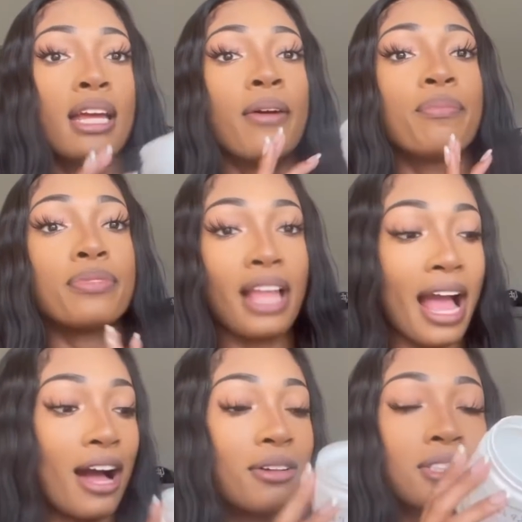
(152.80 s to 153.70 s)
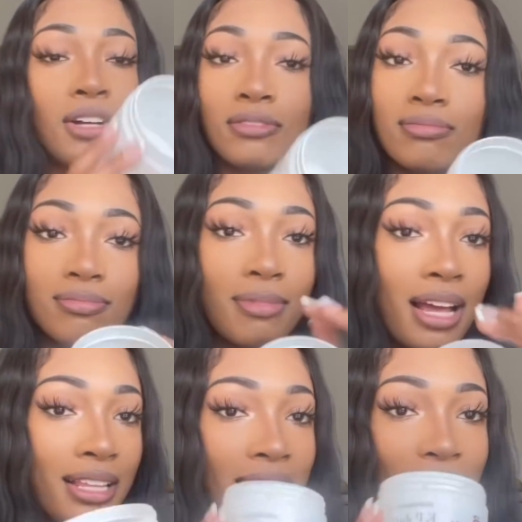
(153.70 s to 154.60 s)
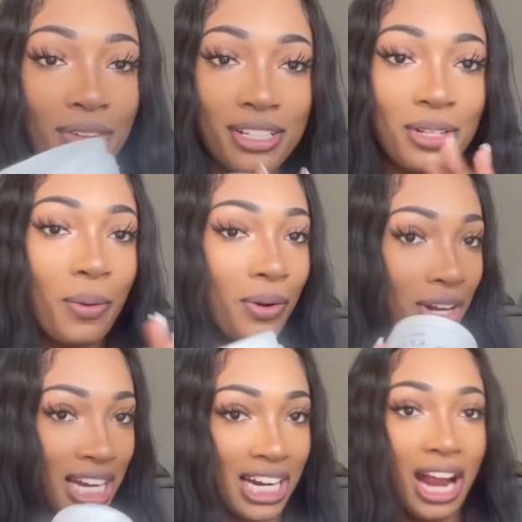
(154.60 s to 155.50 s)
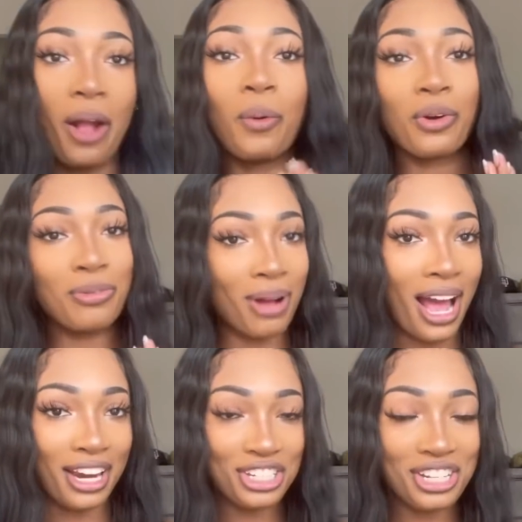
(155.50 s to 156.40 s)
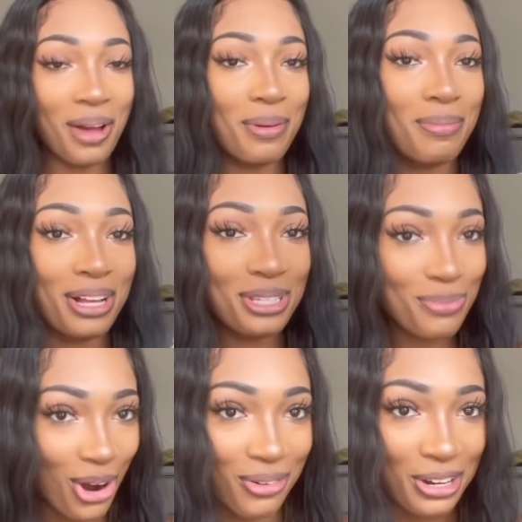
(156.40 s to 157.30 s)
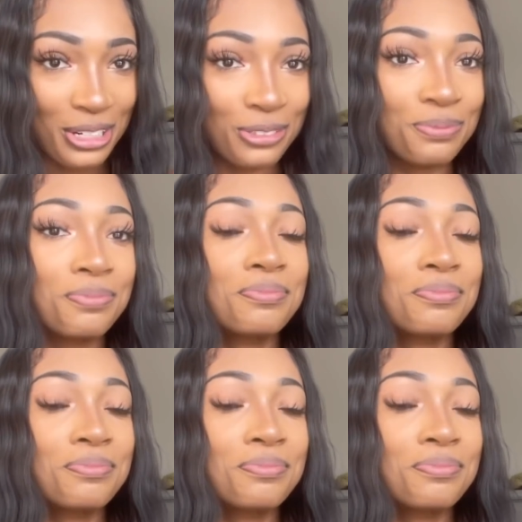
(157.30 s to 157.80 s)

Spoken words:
Now, don't mind the ghetto-ness going on here. I ordered mine. It should come in by tomorrow.